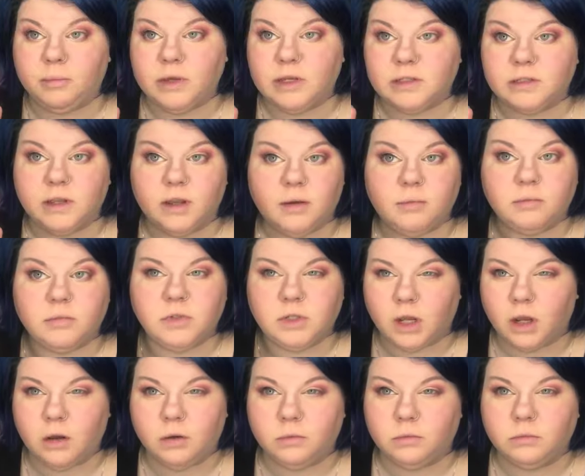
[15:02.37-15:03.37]
mess up.
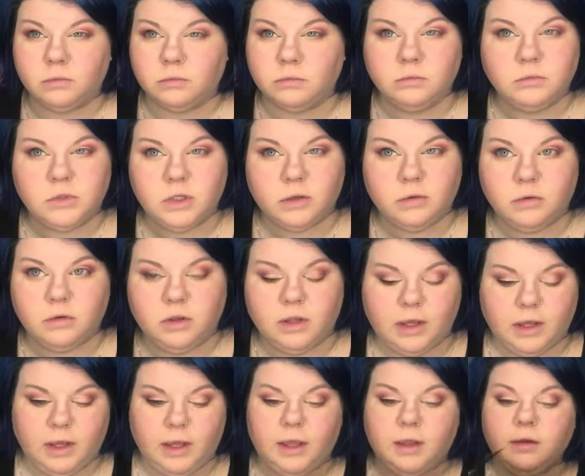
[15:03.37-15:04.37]
Don't do
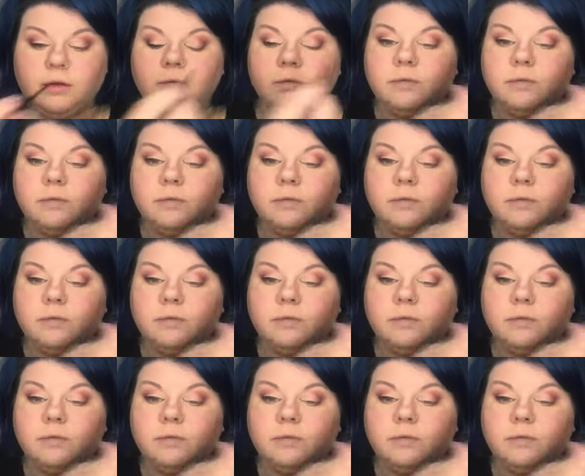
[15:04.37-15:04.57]
that yet.